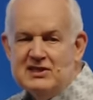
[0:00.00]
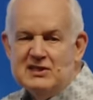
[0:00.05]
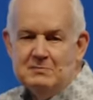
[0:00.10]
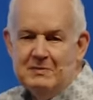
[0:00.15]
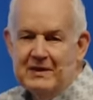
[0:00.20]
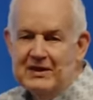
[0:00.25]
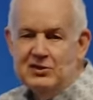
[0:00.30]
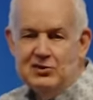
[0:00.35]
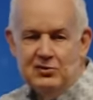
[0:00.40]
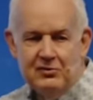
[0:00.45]

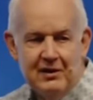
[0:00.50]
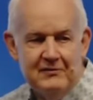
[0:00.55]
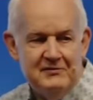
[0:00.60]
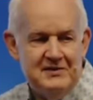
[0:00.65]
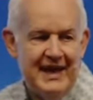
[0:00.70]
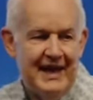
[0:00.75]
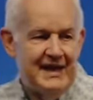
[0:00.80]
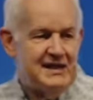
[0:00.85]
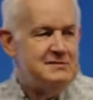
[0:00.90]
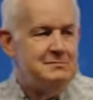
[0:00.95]
spender of
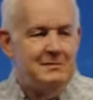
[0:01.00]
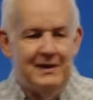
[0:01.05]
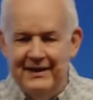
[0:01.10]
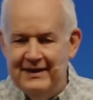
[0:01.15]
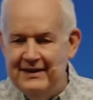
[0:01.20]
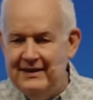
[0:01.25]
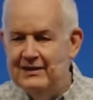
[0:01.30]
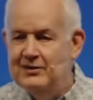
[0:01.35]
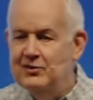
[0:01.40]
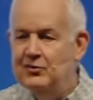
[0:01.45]
tax
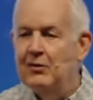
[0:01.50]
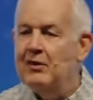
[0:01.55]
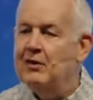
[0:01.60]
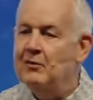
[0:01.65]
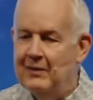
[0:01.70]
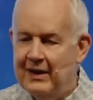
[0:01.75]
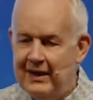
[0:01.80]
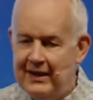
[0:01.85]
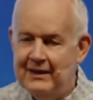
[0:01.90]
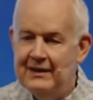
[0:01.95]
money in
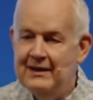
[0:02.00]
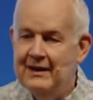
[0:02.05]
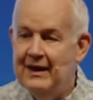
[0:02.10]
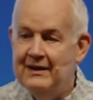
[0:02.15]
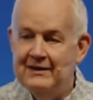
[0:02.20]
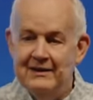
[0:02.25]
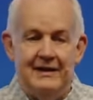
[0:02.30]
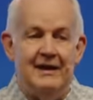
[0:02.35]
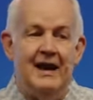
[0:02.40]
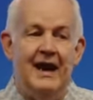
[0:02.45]
Norway, and
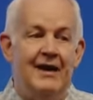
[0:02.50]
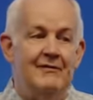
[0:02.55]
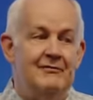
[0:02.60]
they have